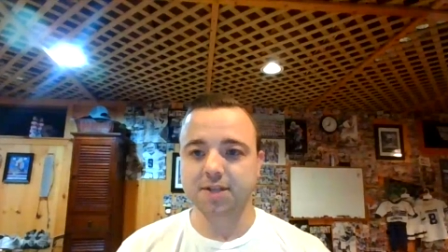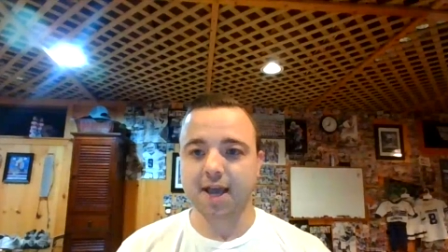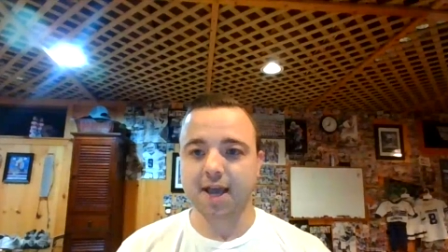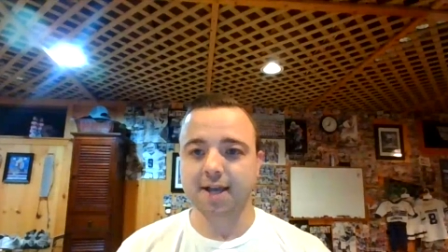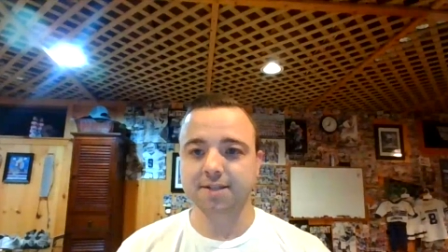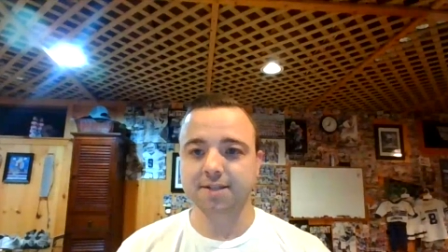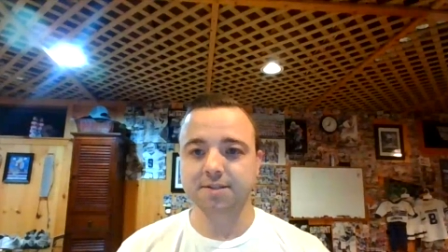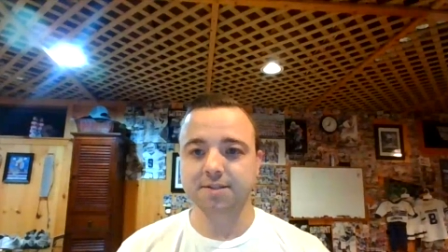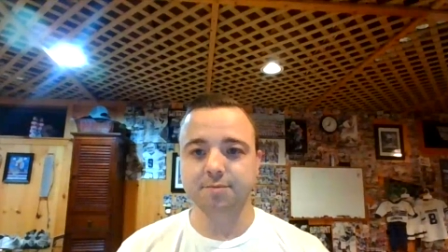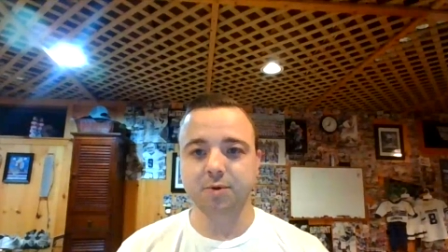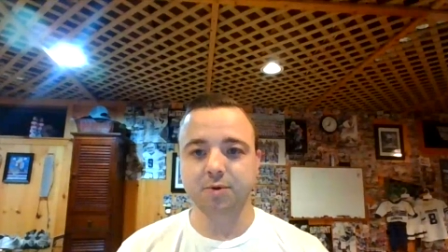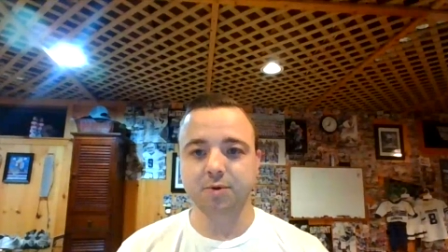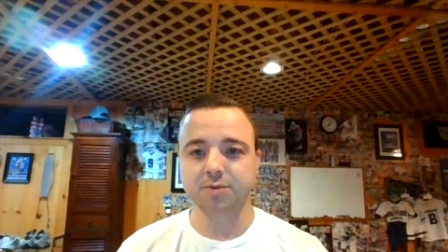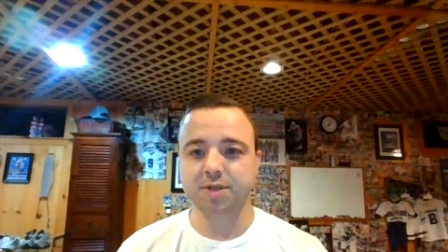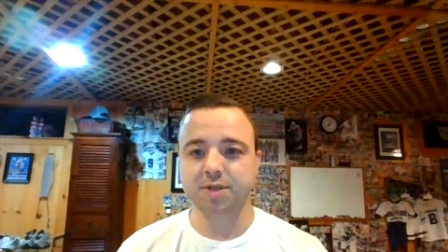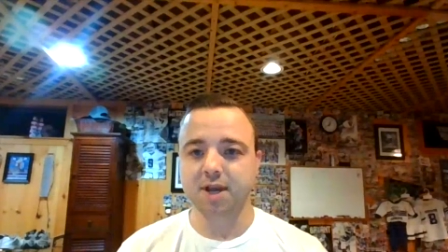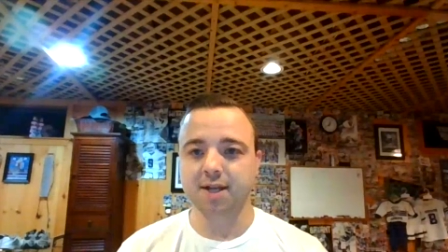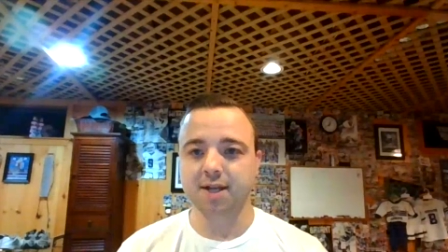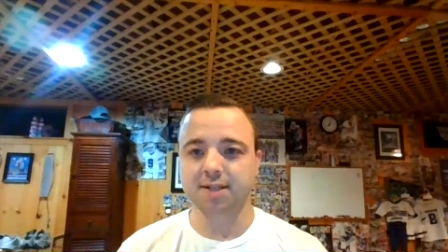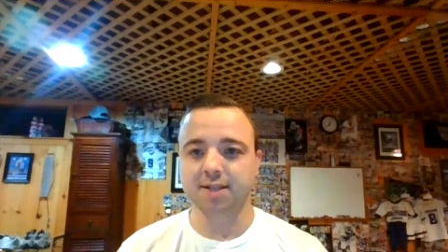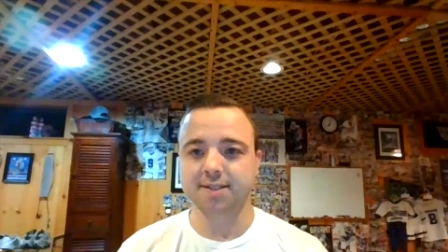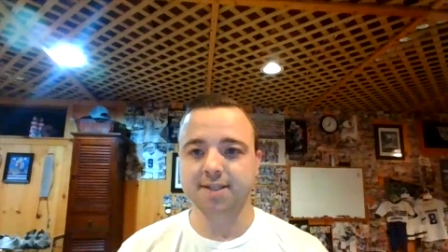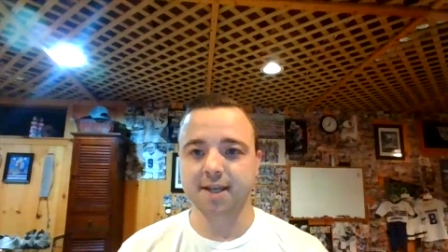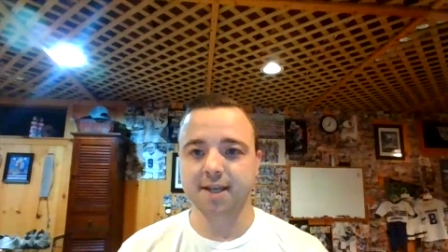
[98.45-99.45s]
has the most
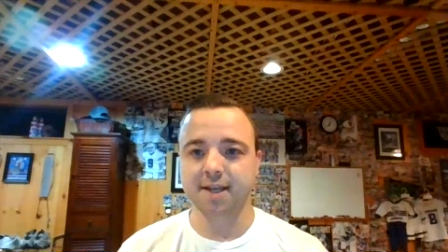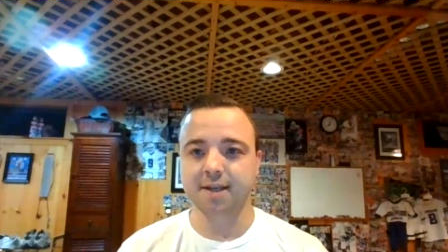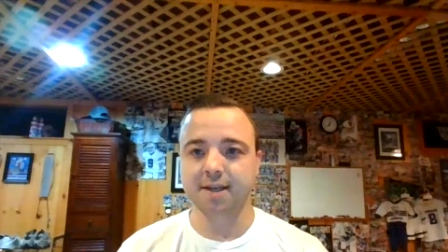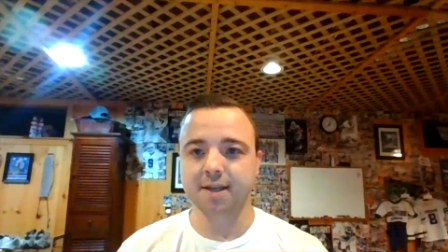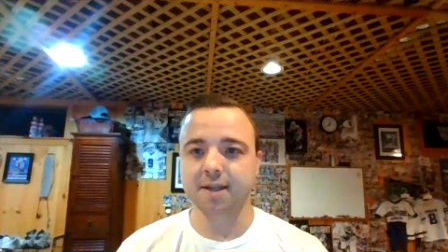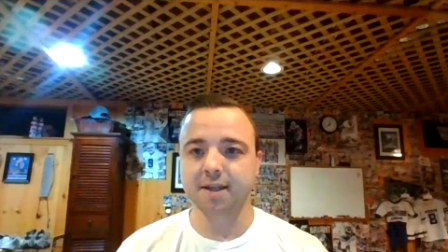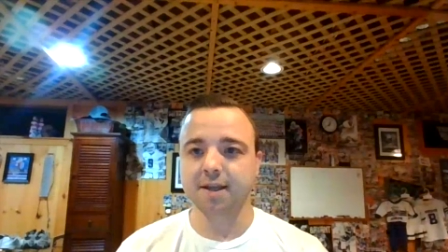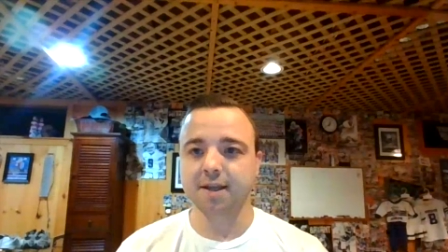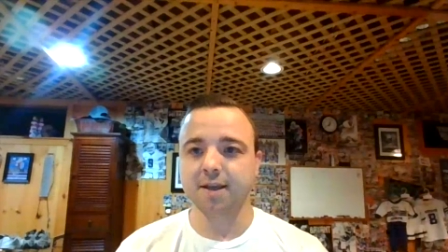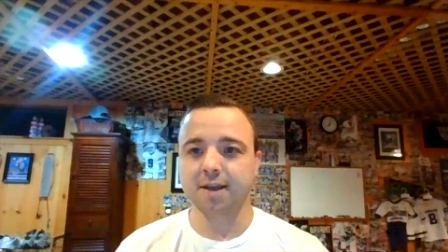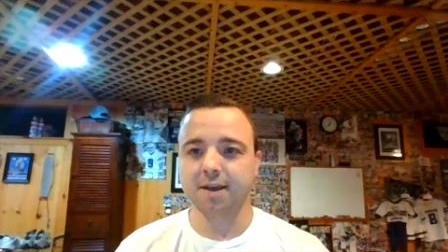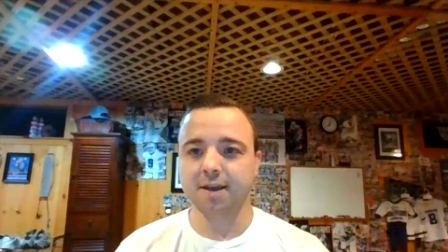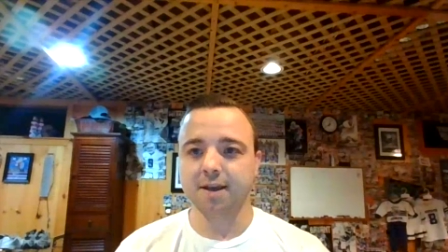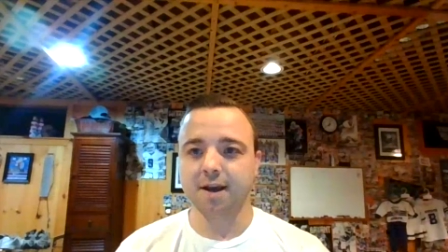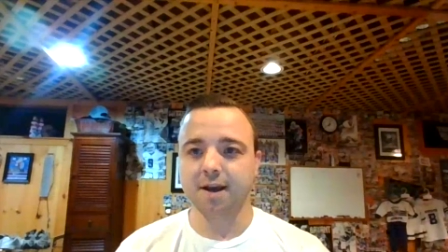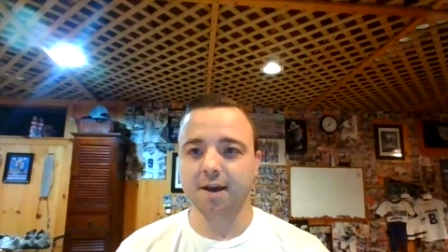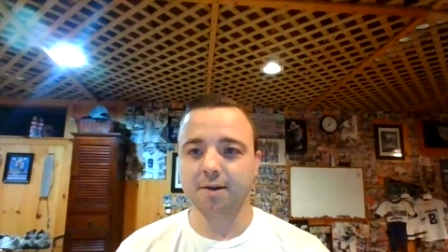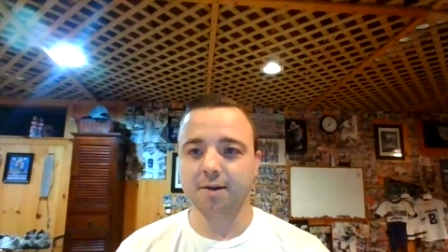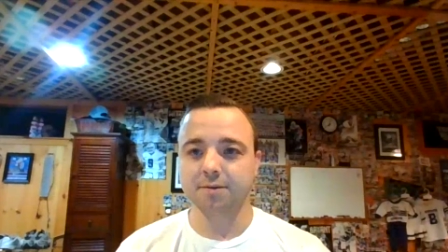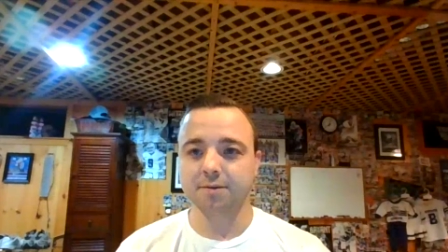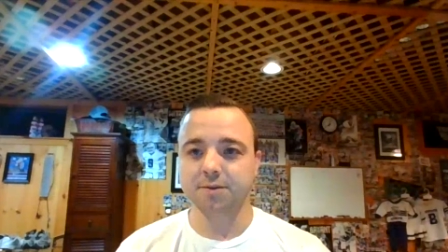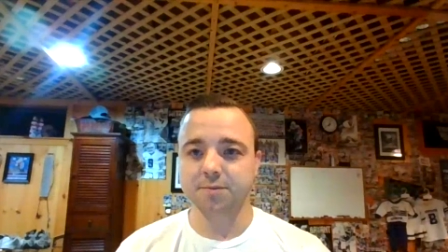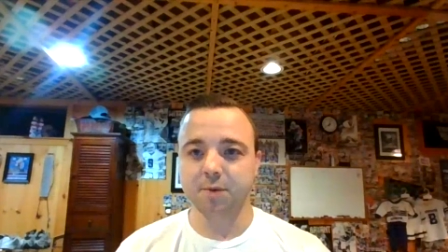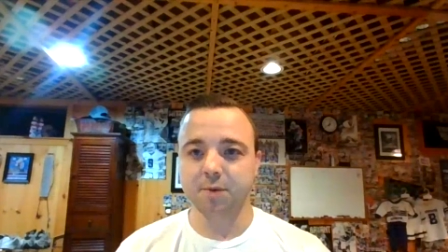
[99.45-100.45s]
content.
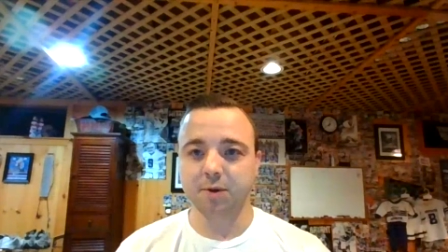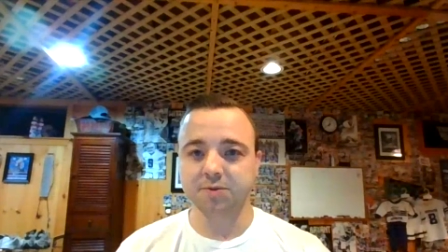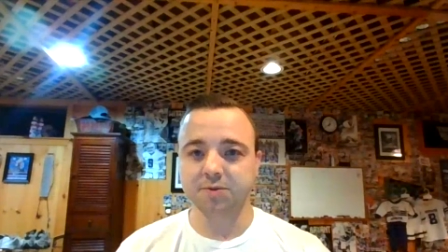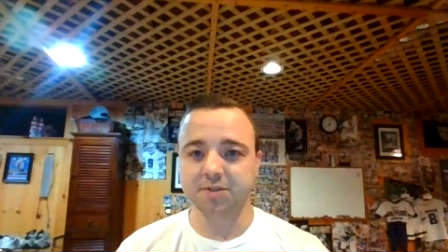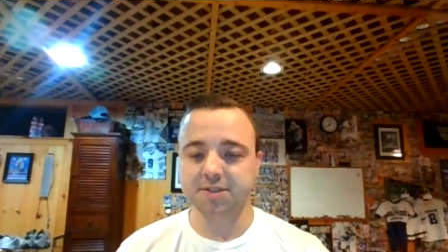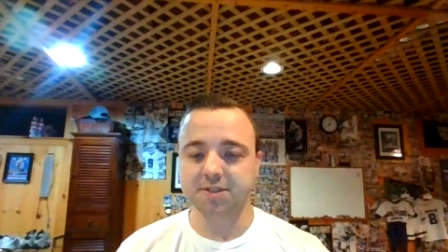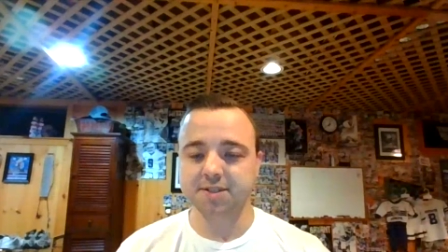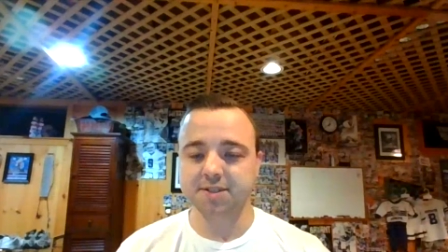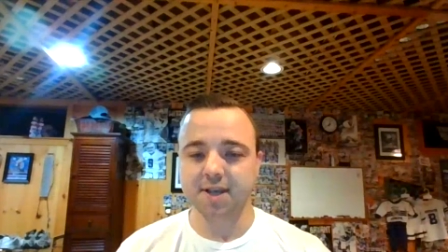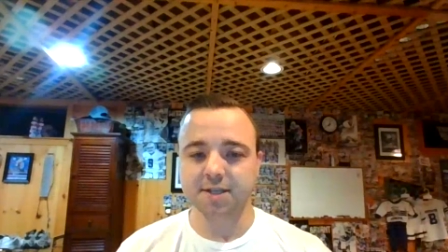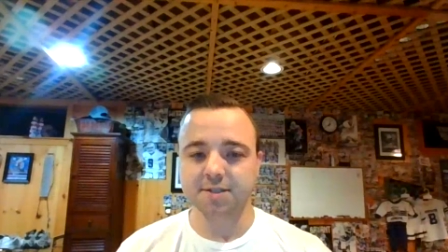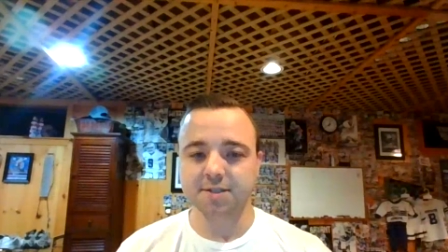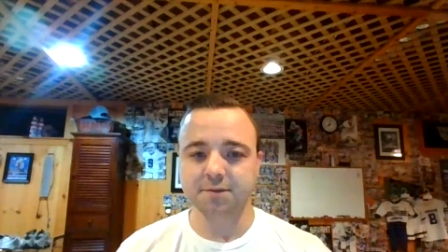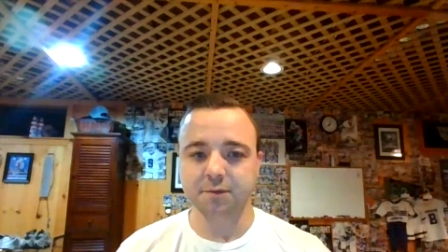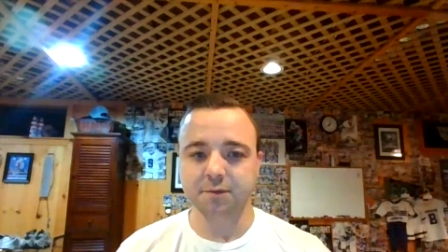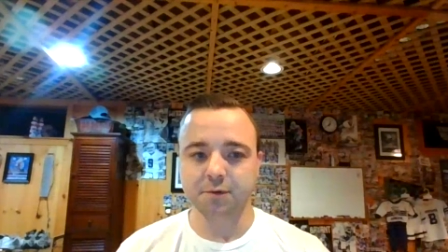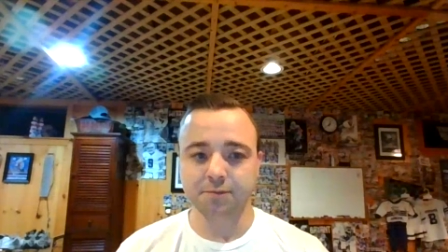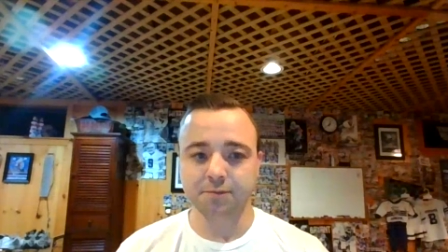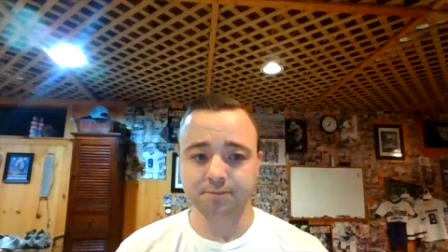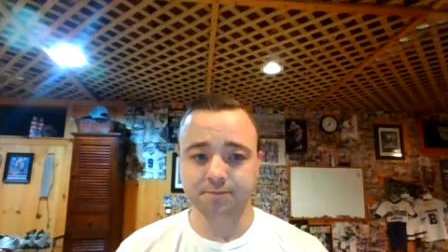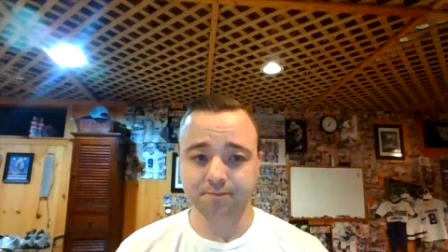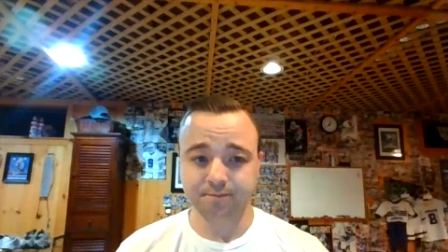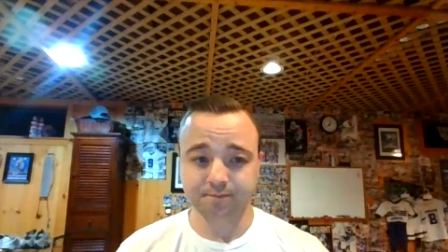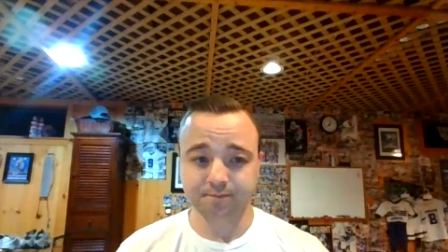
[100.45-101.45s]
Uh, it was the most
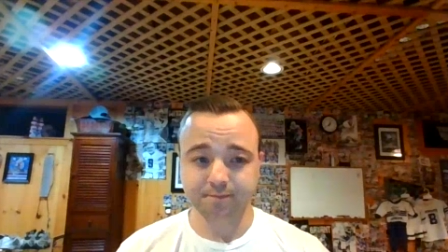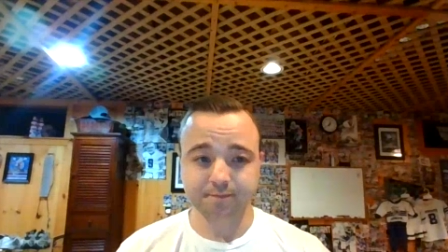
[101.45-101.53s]
successful.